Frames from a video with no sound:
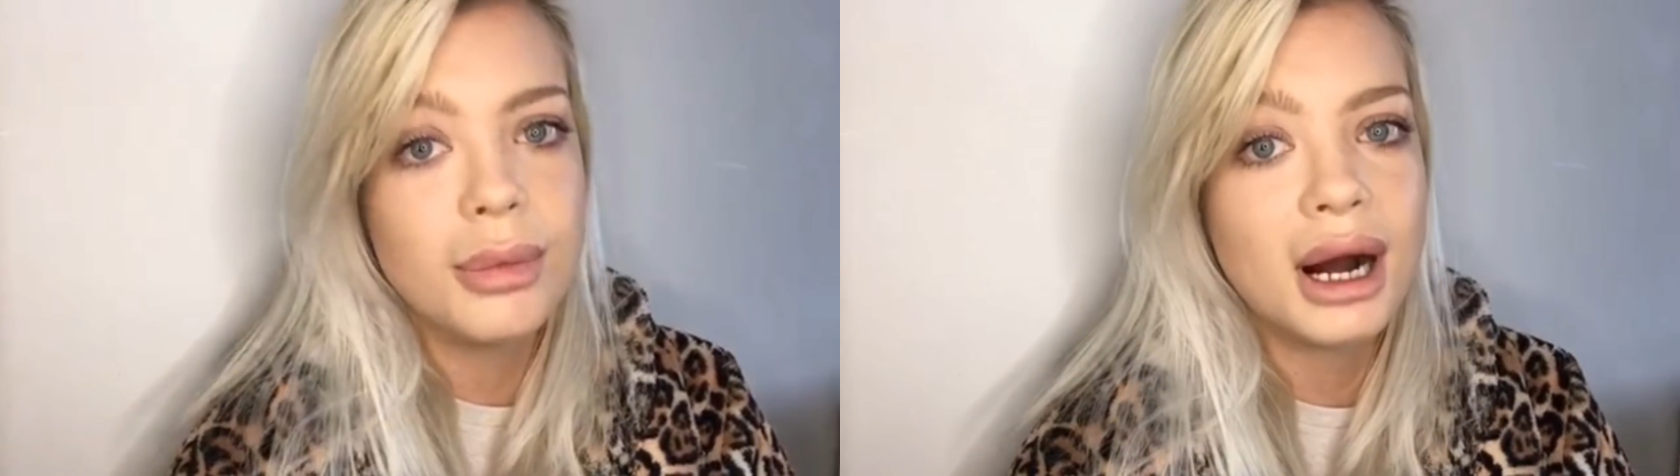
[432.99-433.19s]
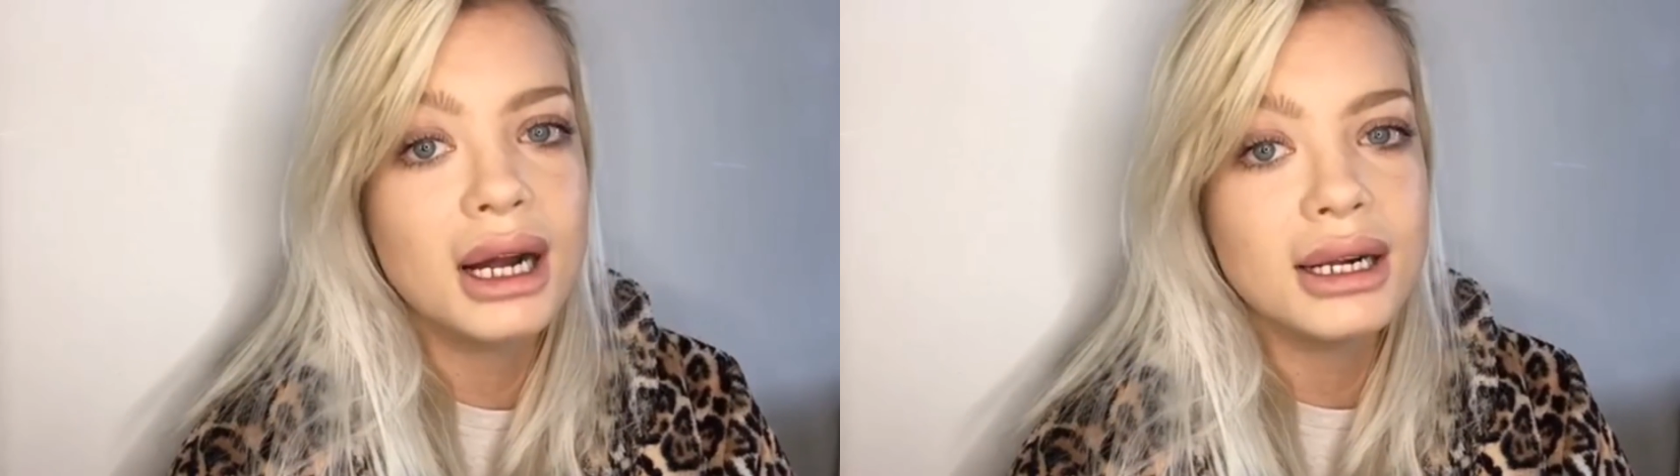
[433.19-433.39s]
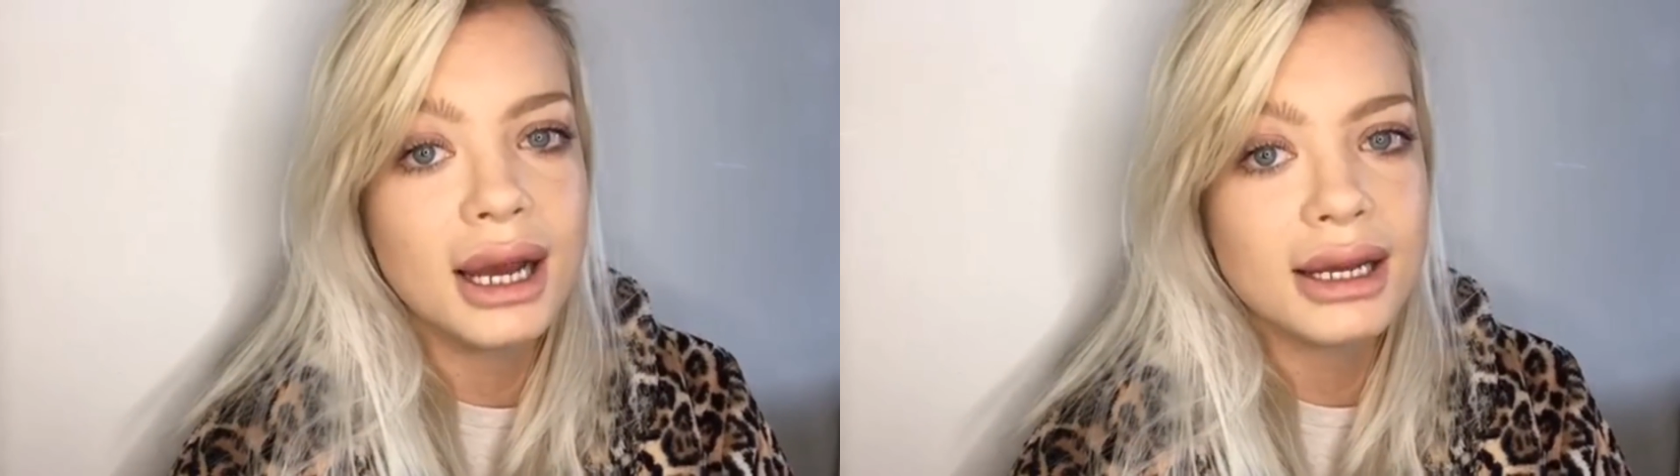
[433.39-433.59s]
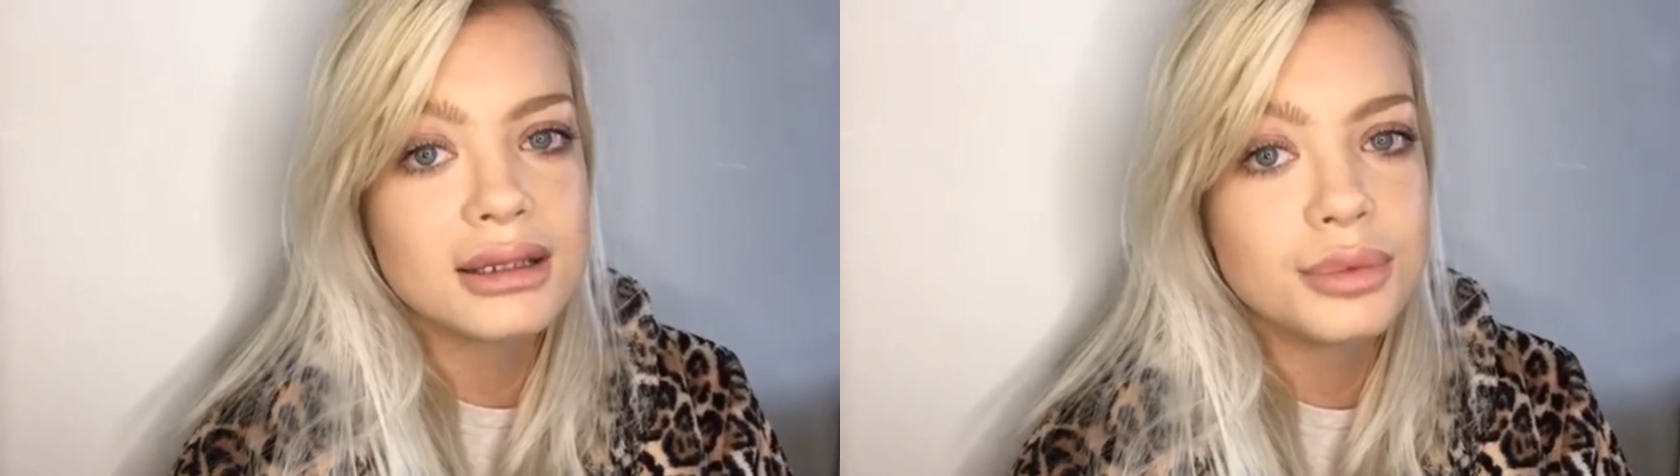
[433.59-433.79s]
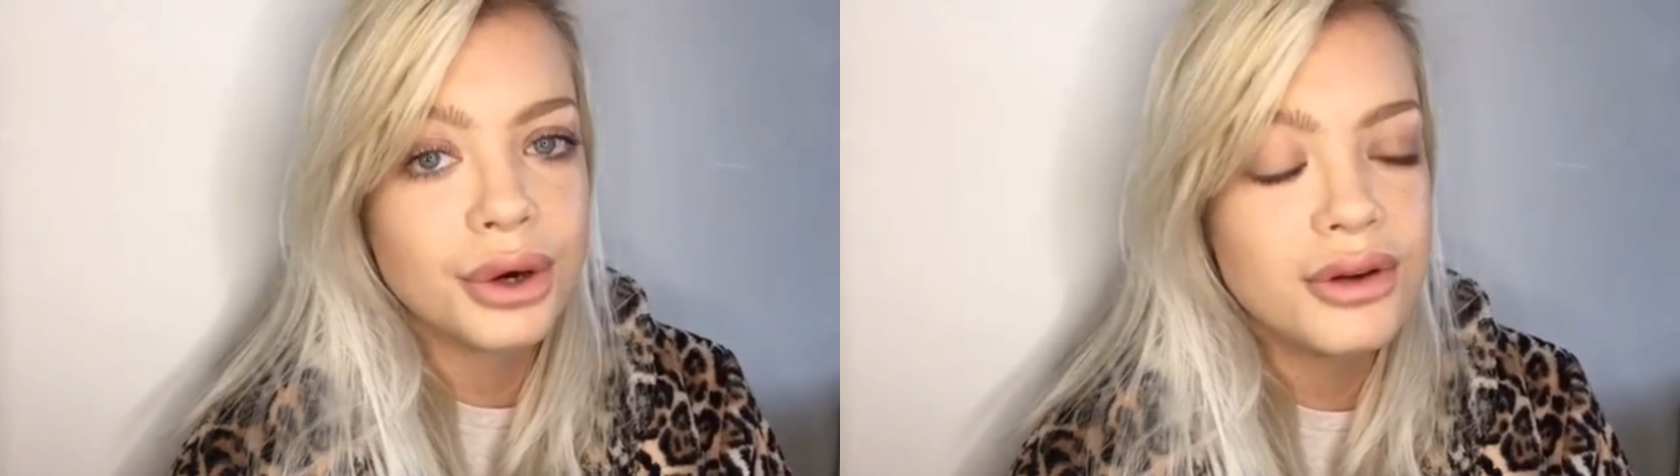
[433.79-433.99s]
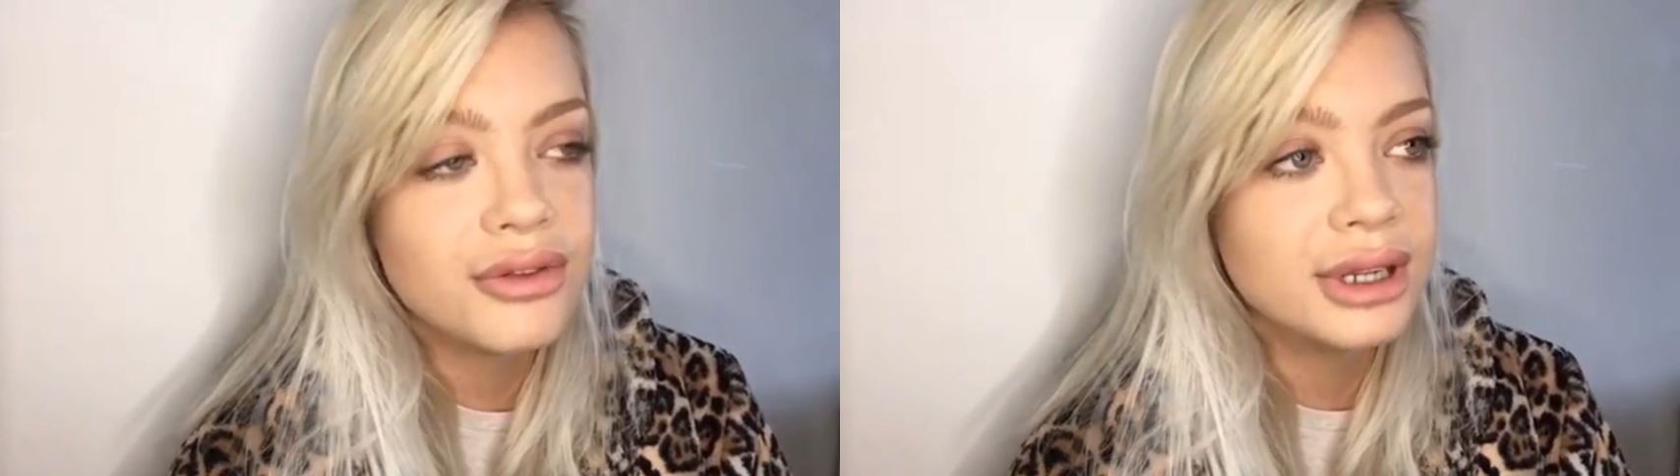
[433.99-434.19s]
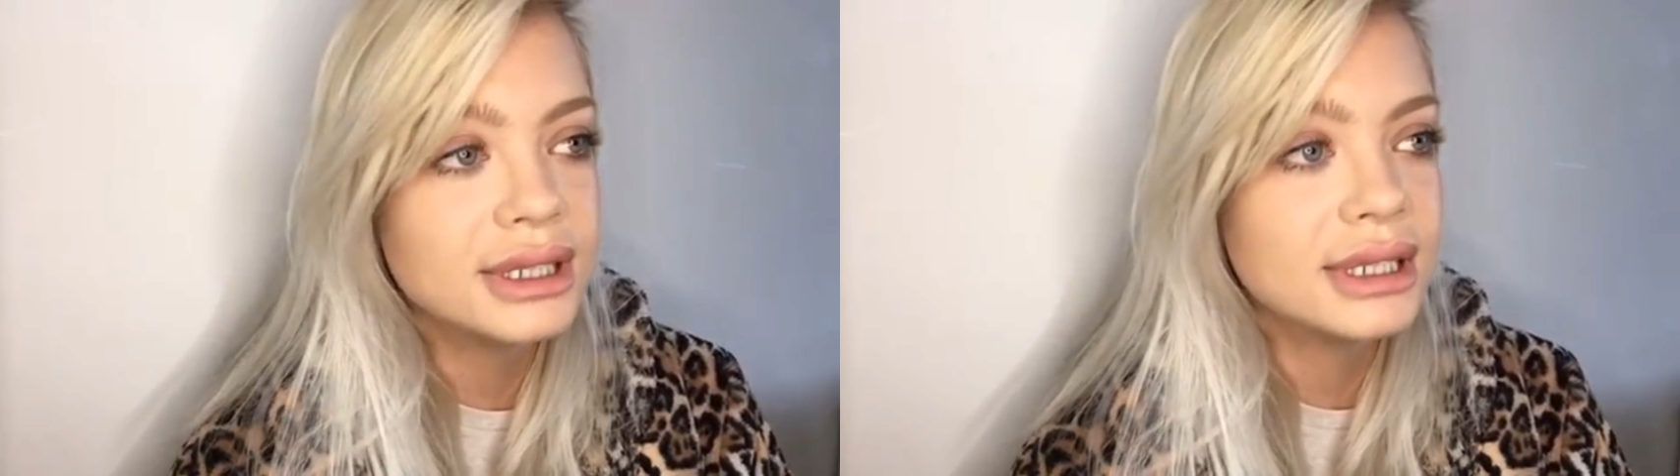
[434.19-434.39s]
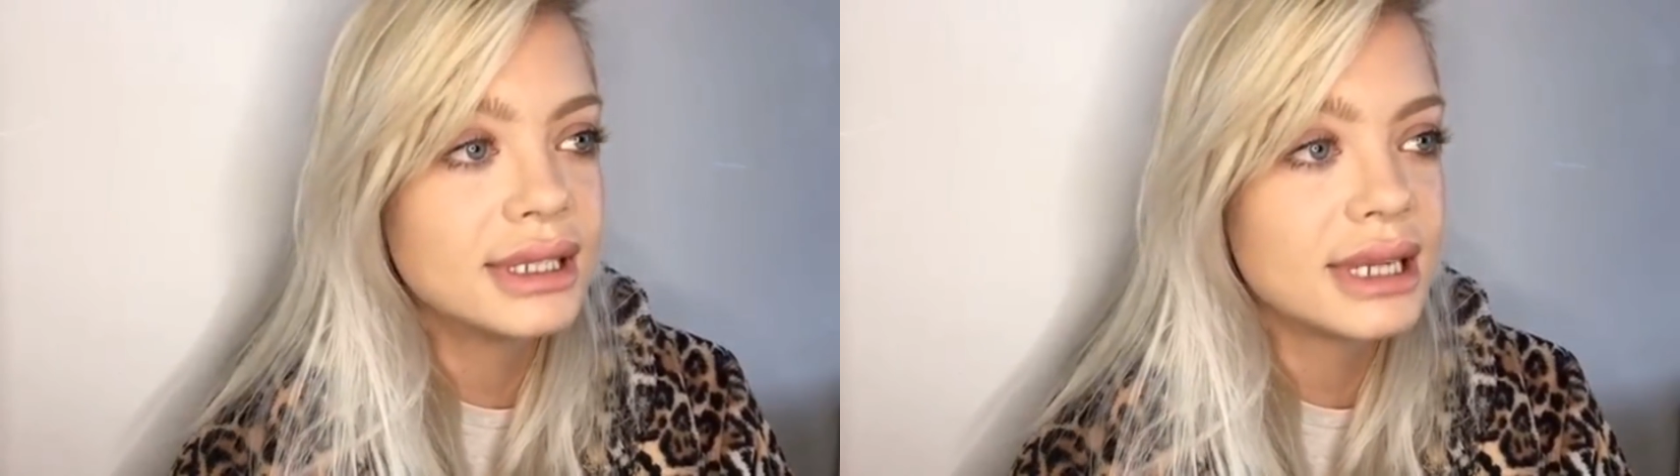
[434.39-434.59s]
my ex-boyfriend
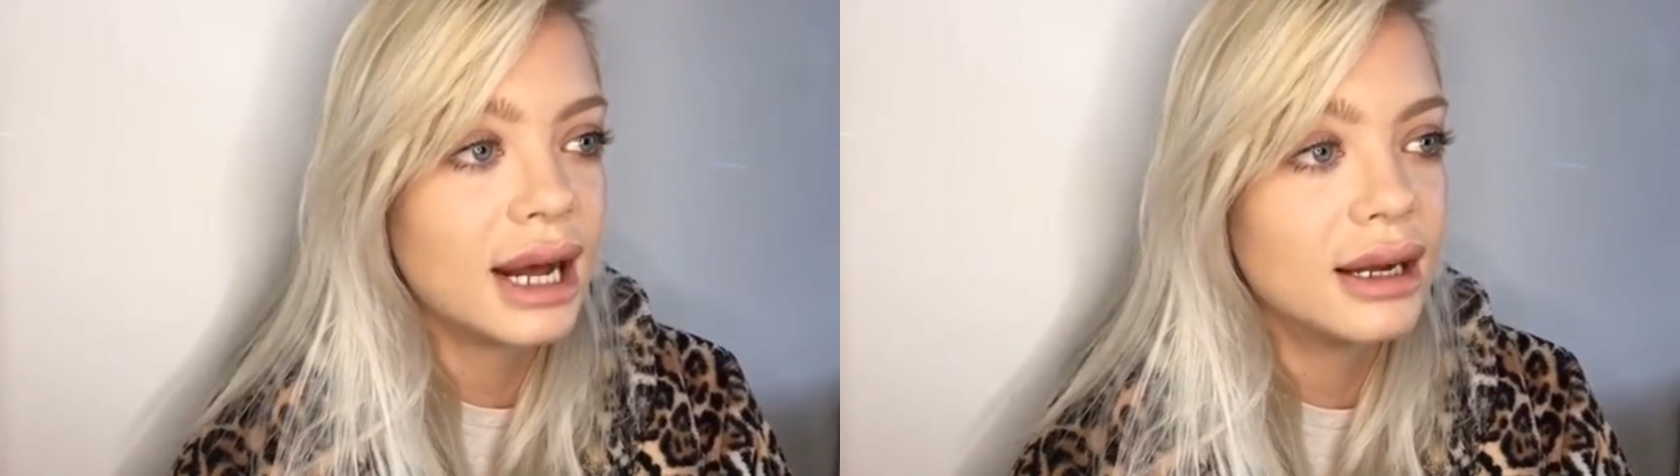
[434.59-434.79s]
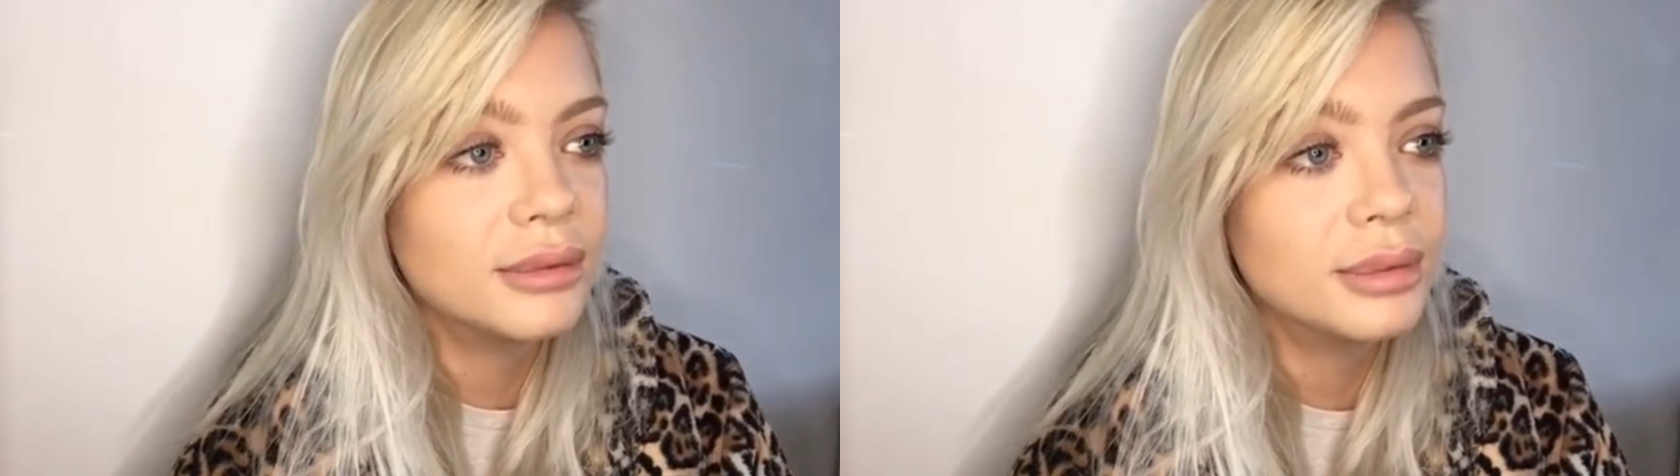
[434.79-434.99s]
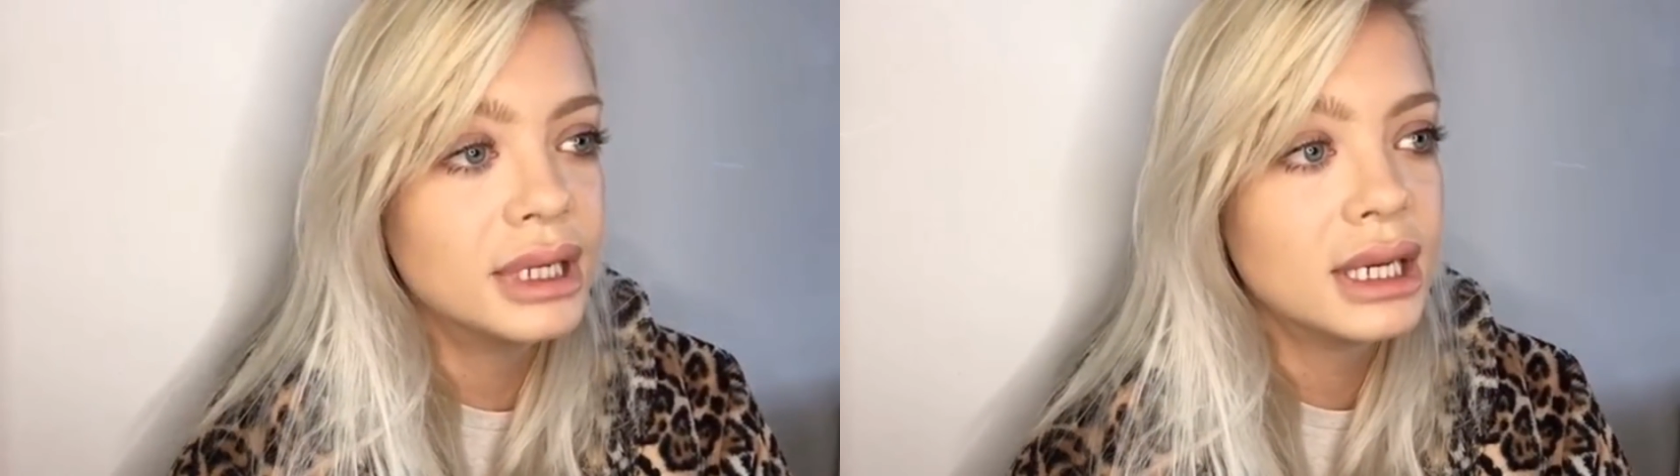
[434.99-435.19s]
at the time,